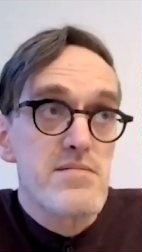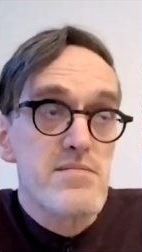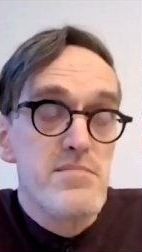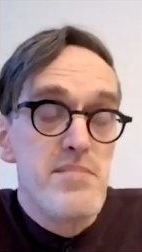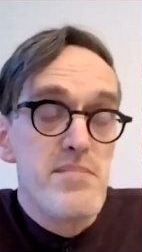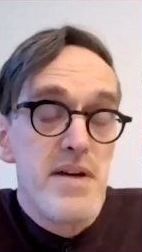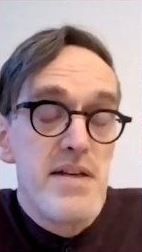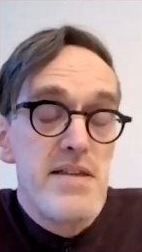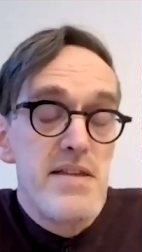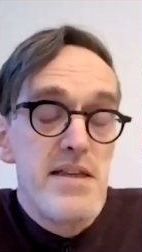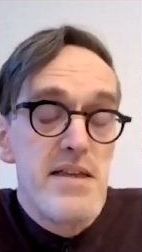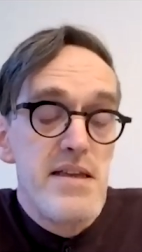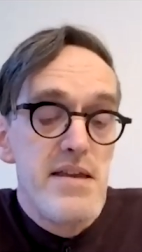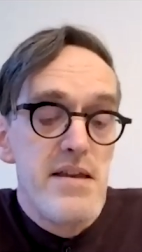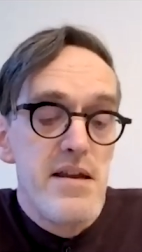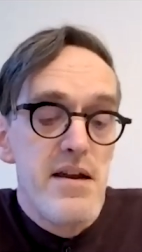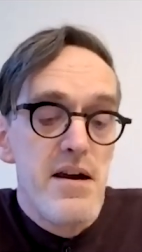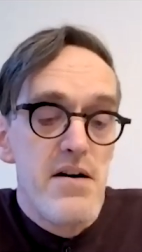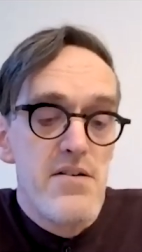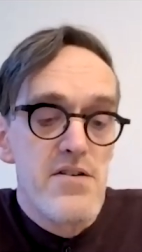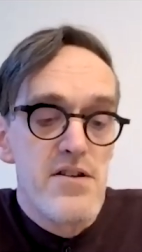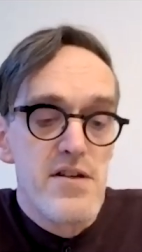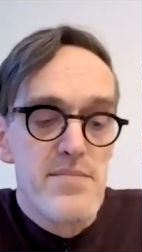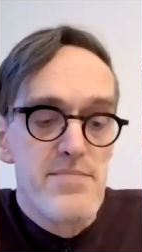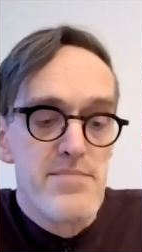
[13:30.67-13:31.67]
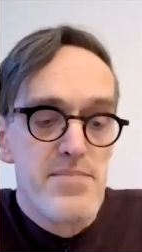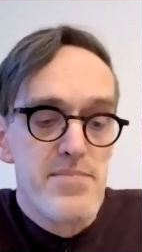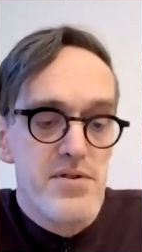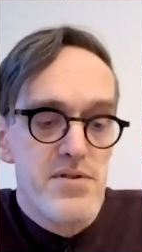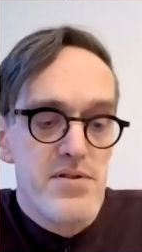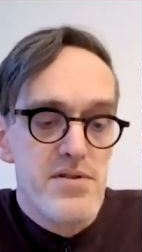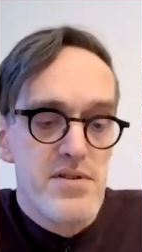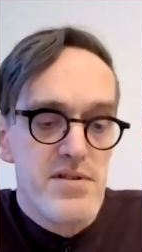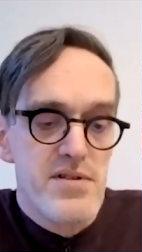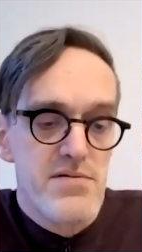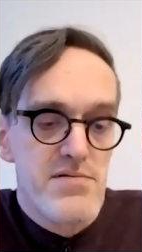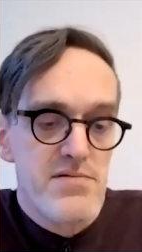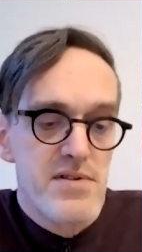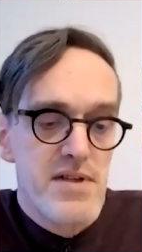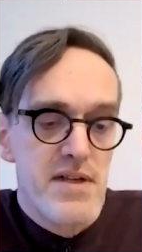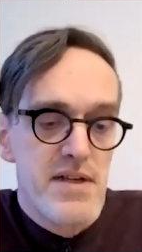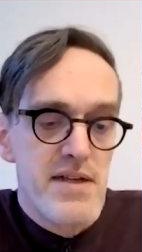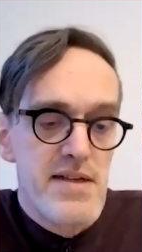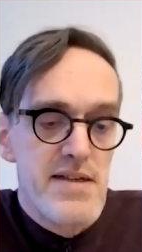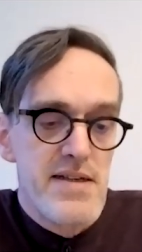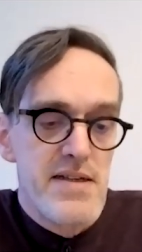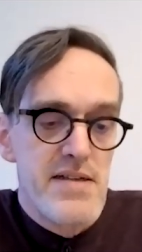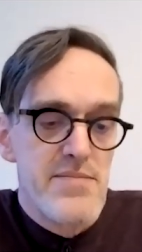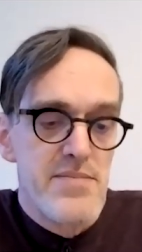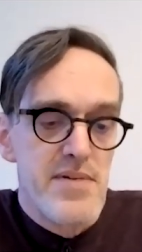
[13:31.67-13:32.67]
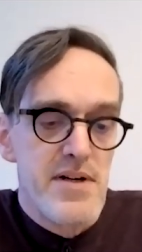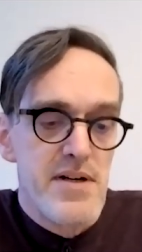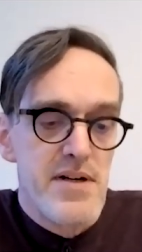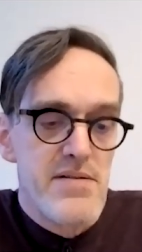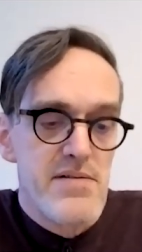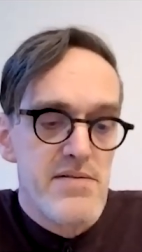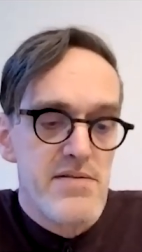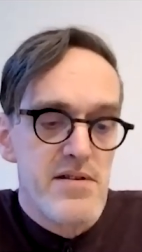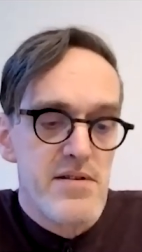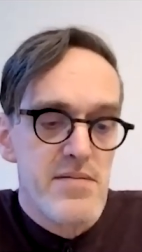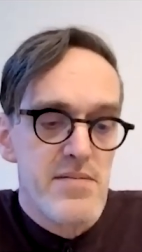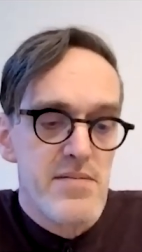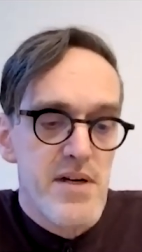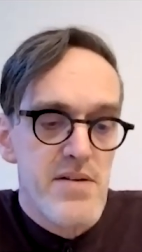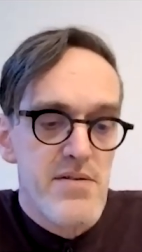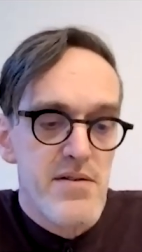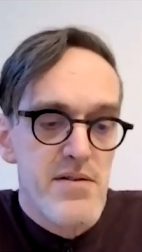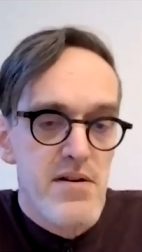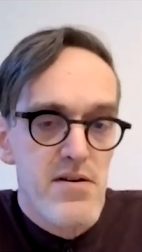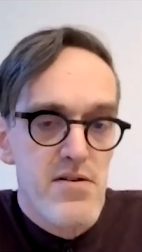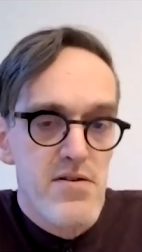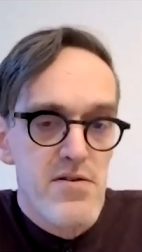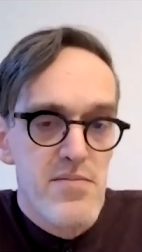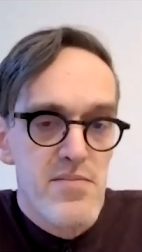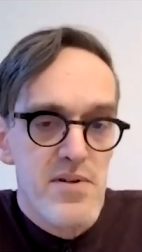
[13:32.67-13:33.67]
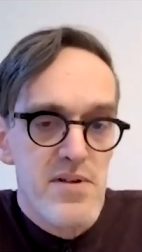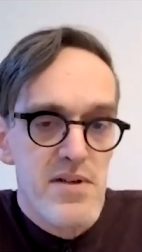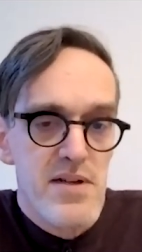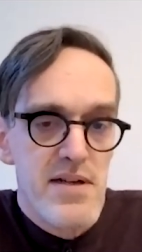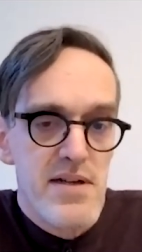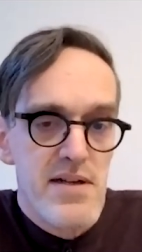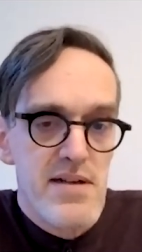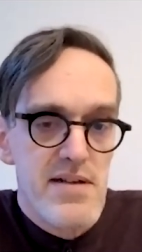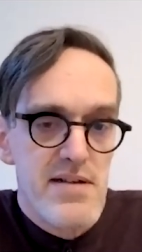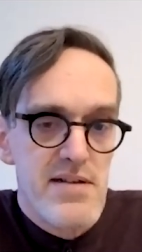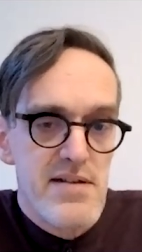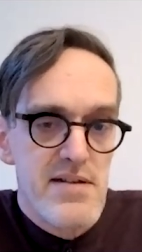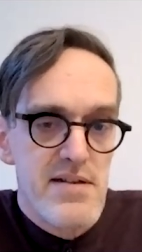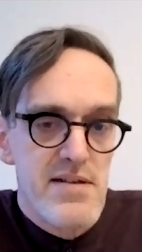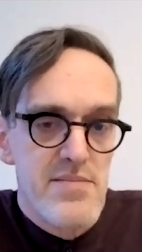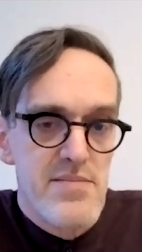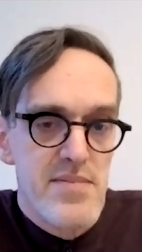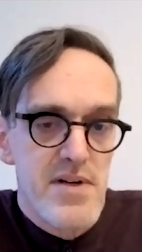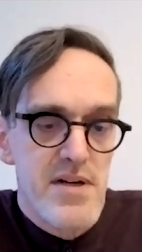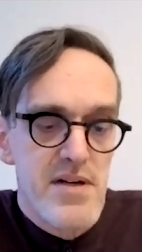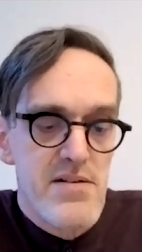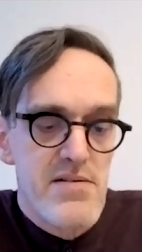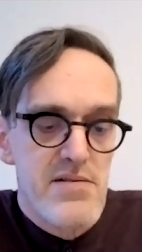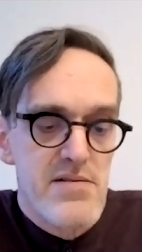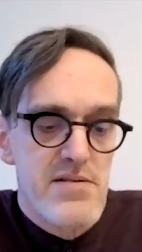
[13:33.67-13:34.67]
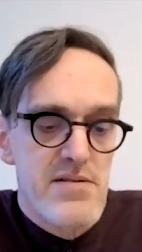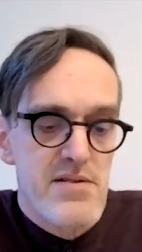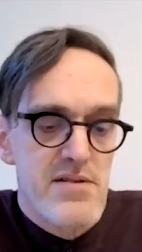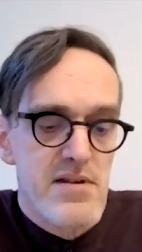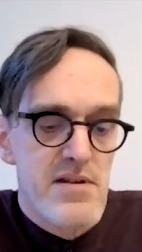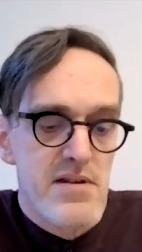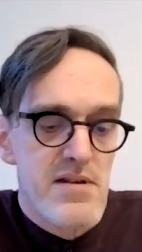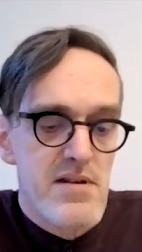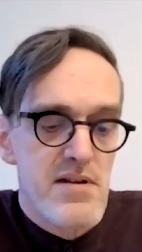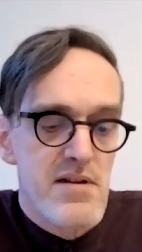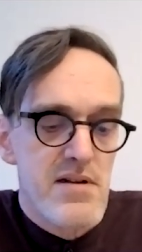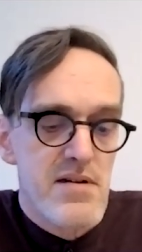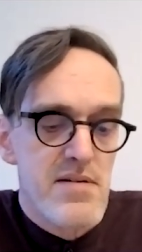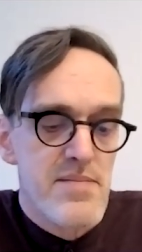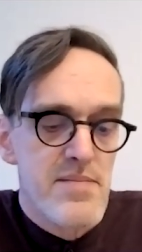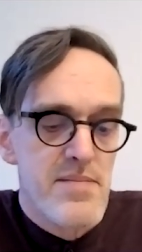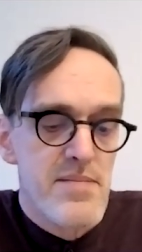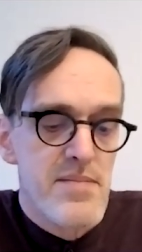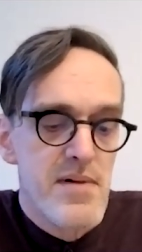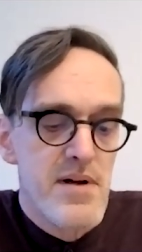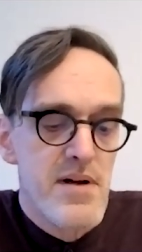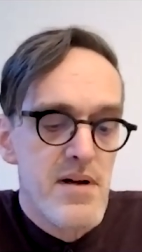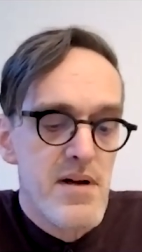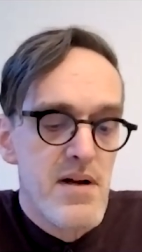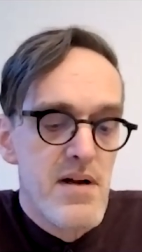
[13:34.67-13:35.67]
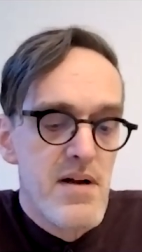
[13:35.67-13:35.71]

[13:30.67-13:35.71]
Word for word: many other books today about about global health, about um,